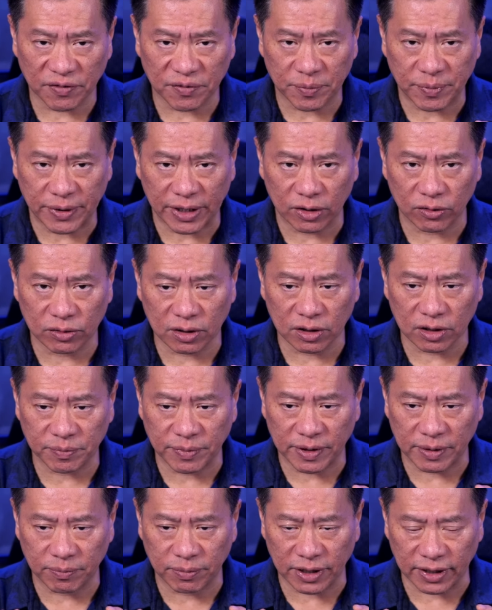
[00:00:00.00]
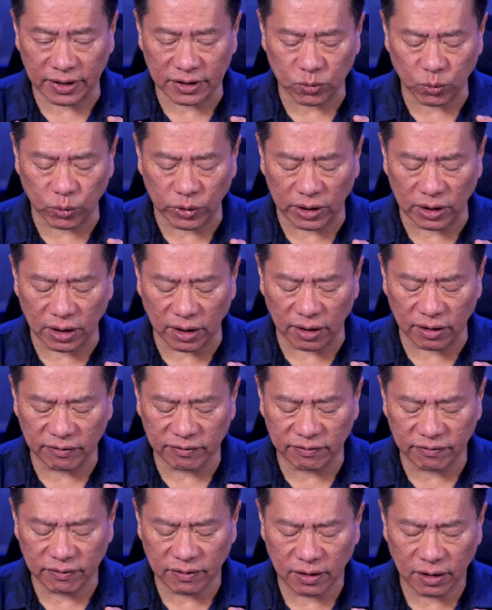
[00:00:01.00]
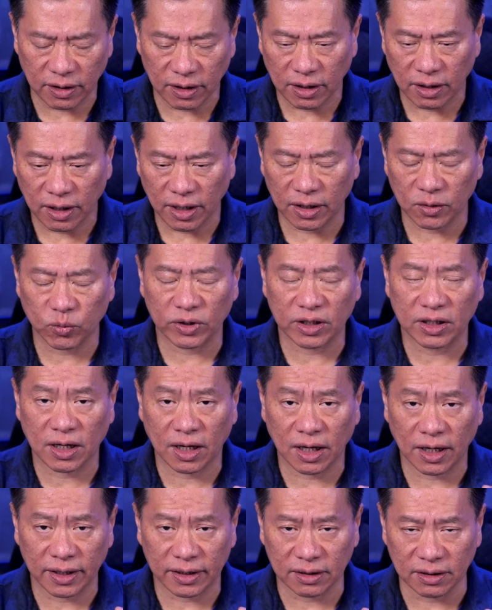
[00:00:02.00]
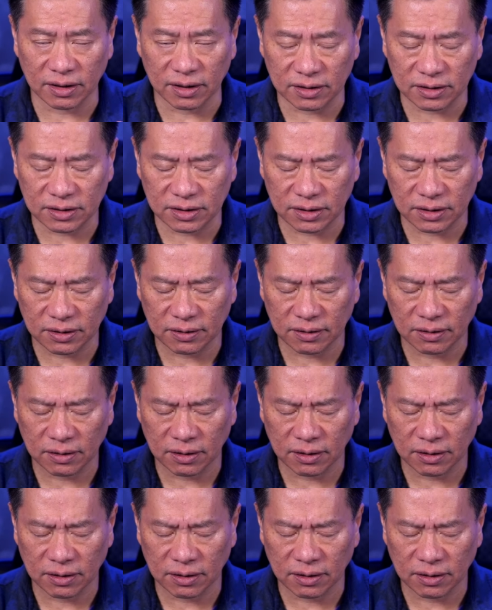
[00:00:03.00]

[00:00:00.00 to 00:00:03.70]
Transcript: every being on earth be blessed with love and with kindness.